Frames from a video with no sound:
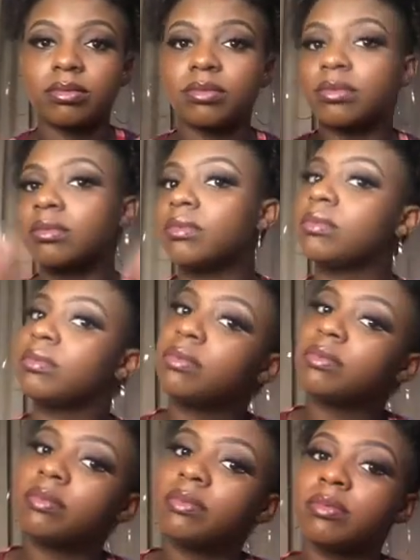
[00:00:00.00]
Y'all
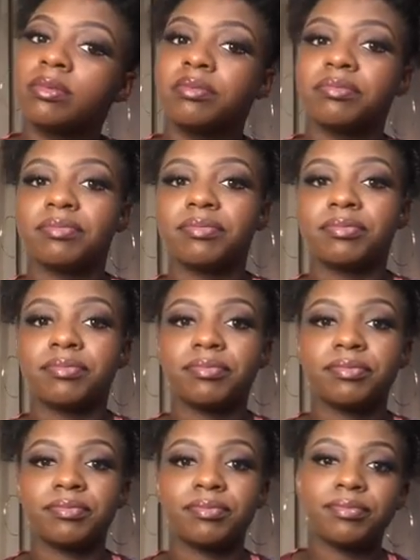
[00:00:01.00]
follow
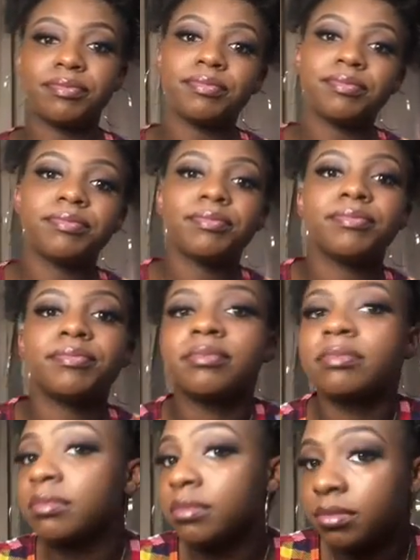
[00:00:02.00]
me.
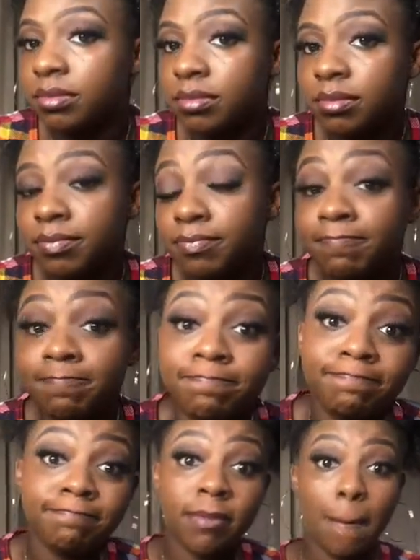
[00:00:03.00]
Thank y'all for
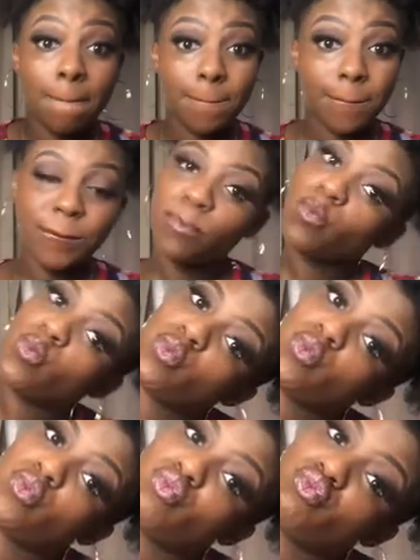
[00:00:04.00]
watching. Make sure you
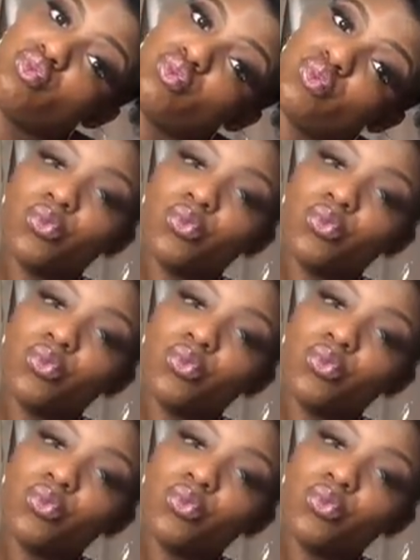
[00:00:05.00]
subscribe.